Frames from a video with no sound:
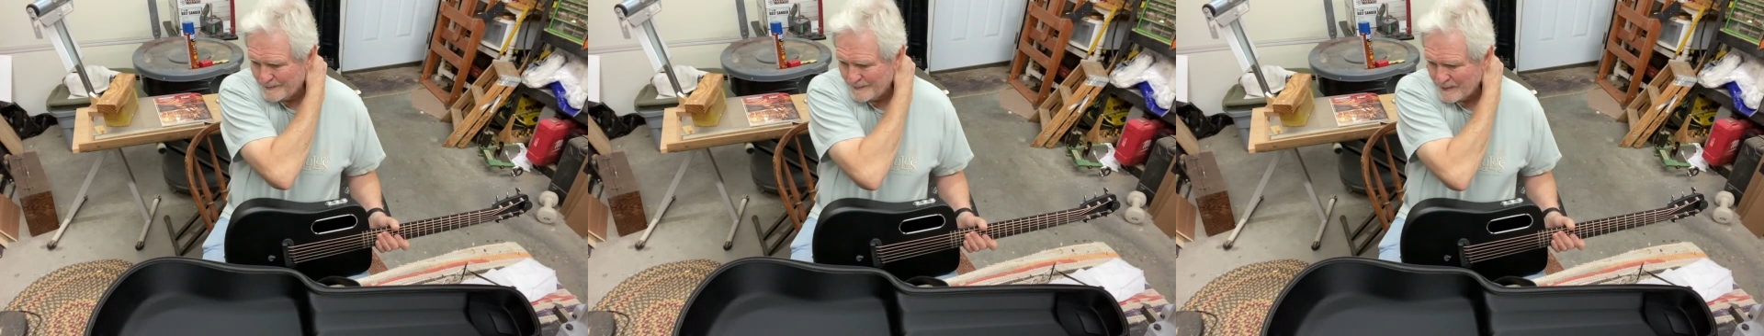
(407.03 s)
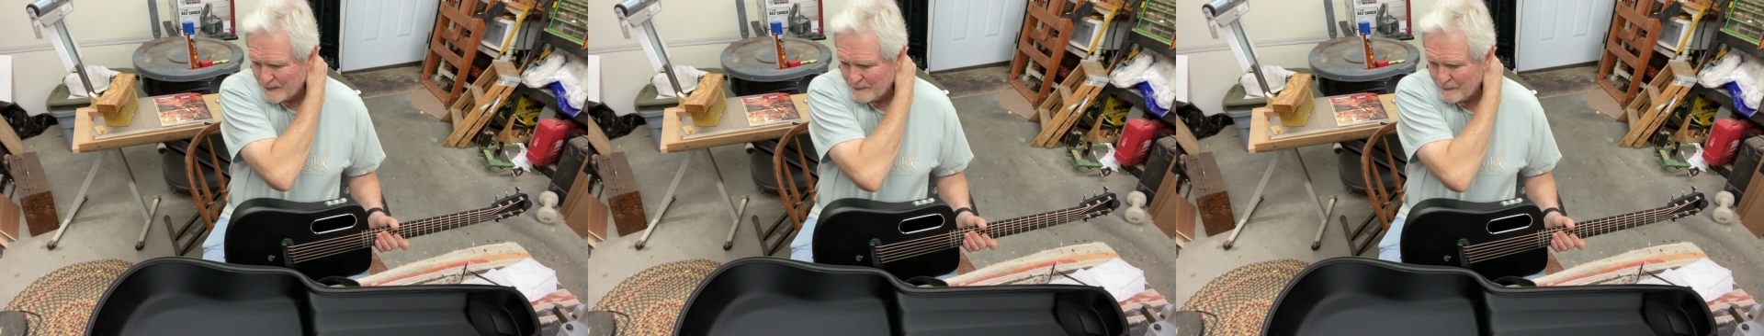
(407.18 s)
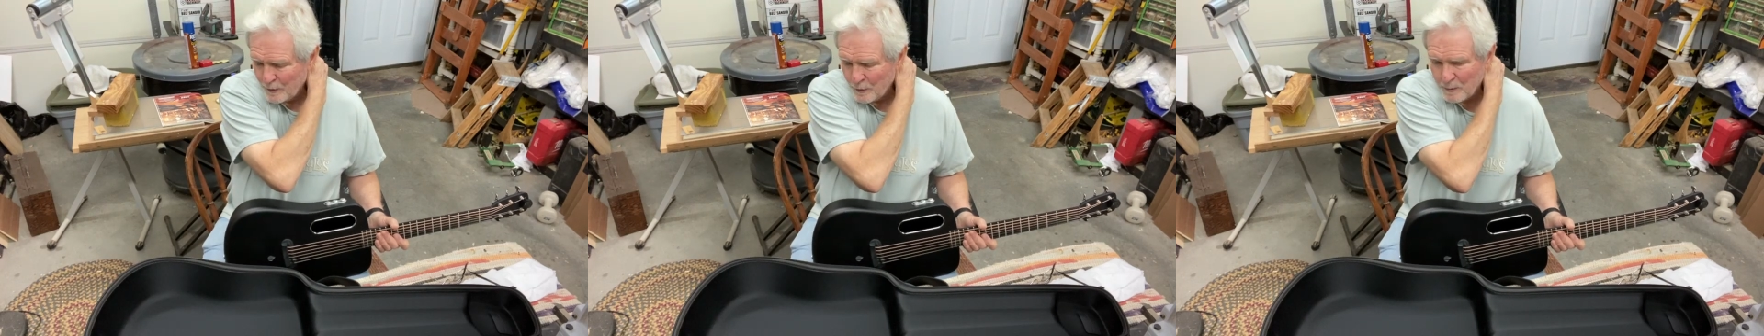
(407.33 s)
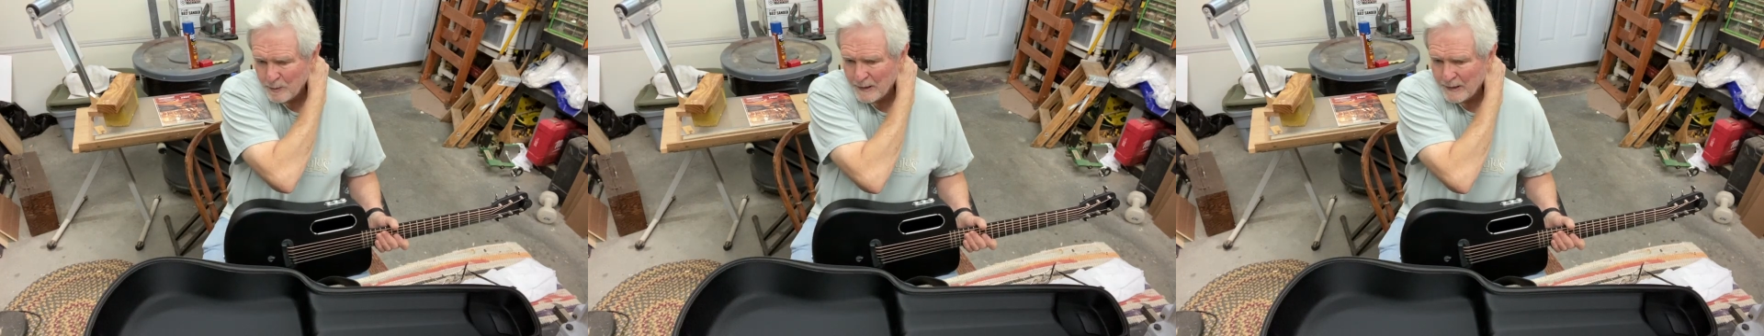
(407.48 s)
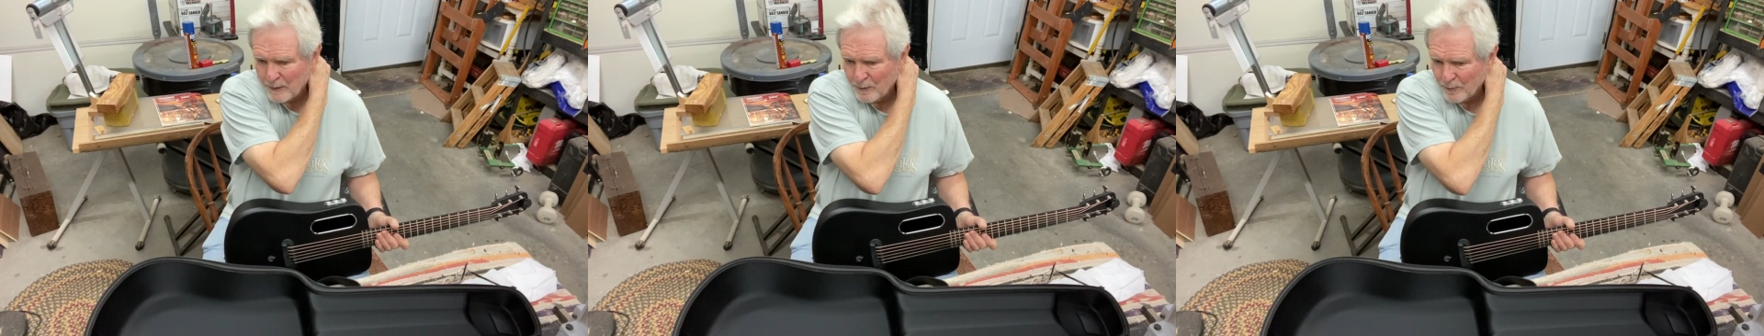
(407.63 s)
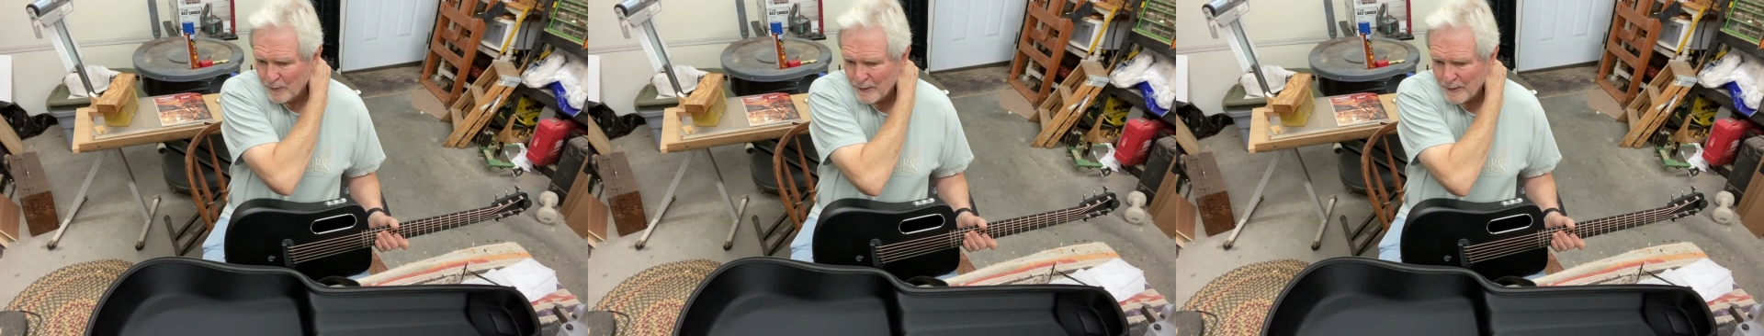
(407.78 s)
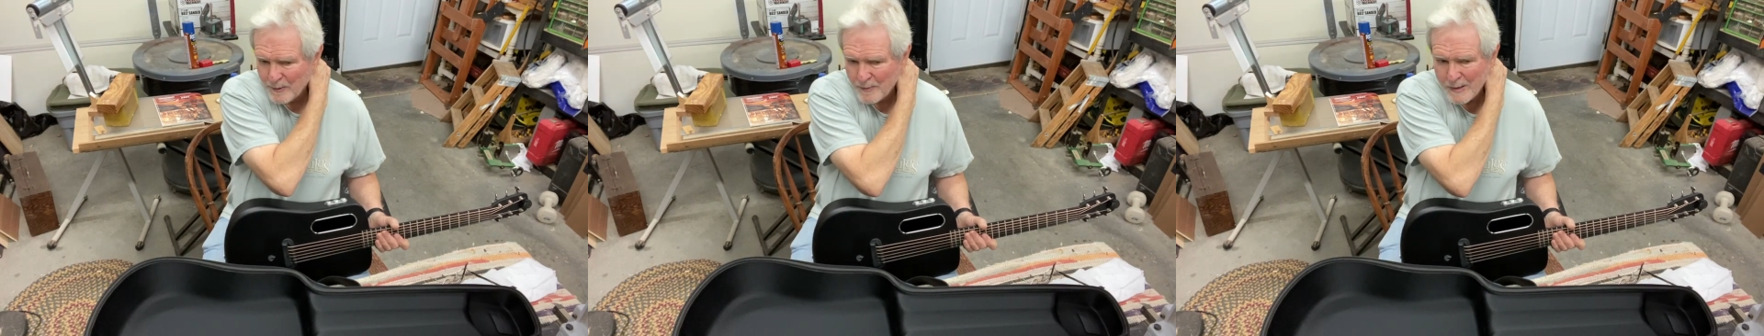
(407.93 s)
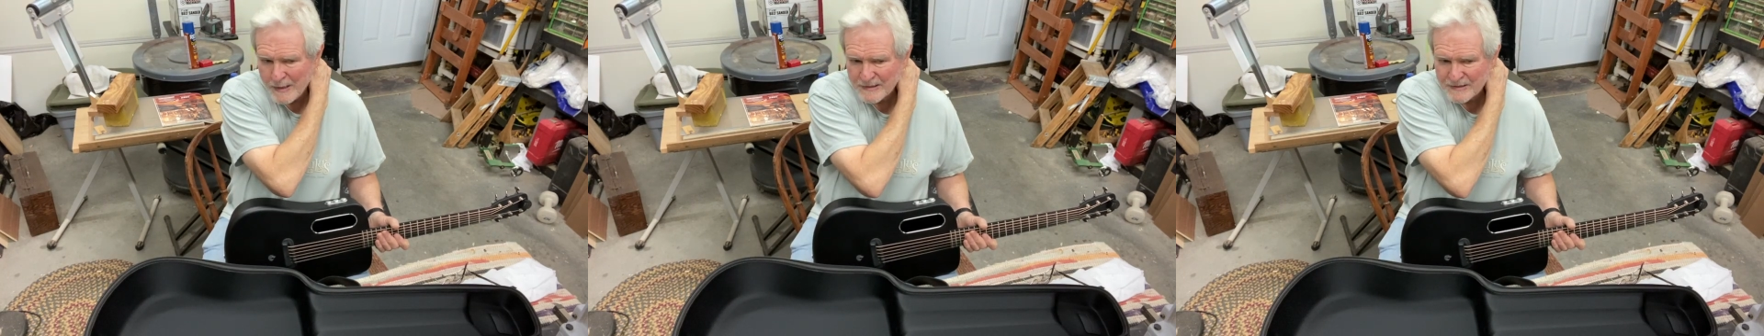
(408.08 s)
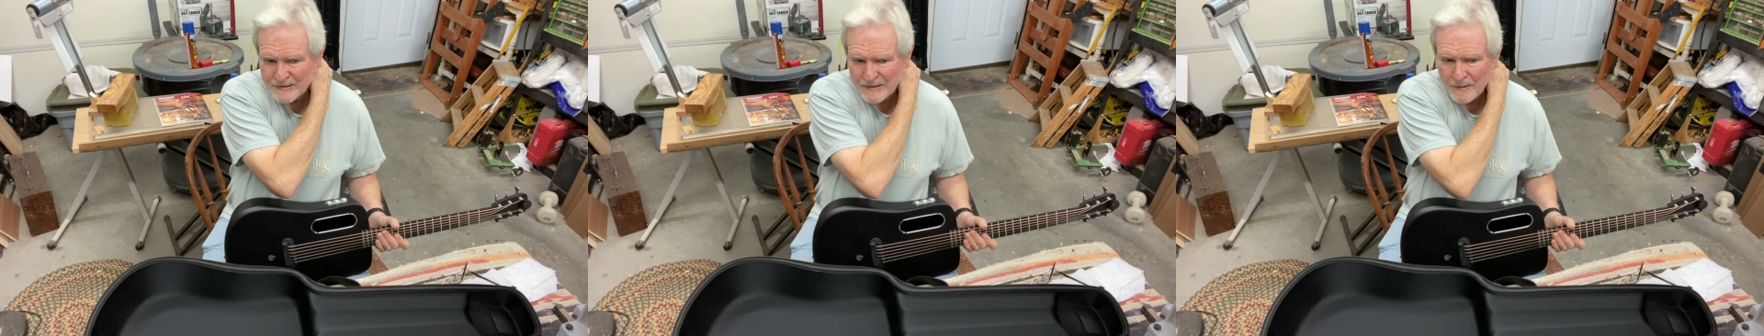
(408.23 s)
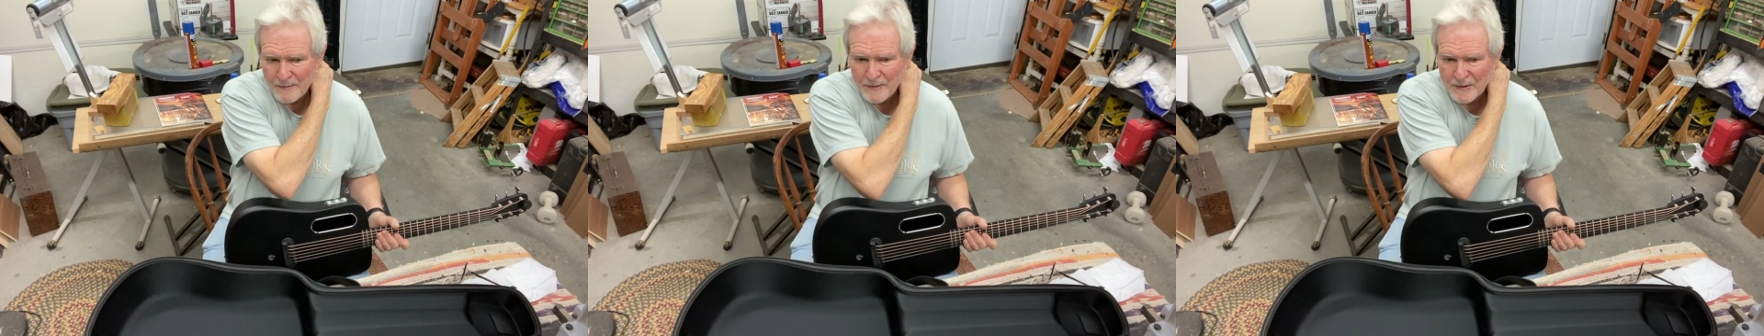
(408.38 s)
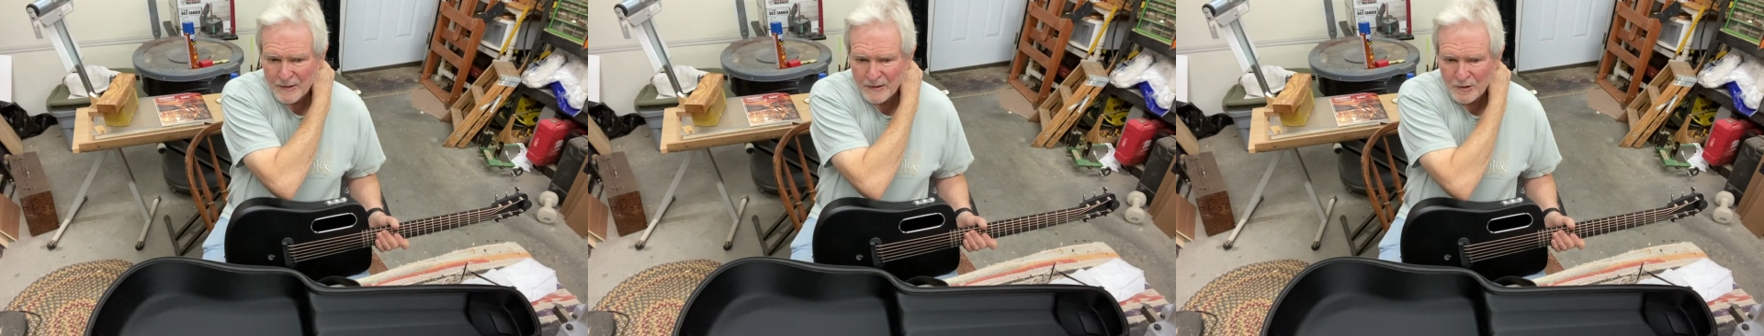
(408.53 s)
if you're playing rhythm on something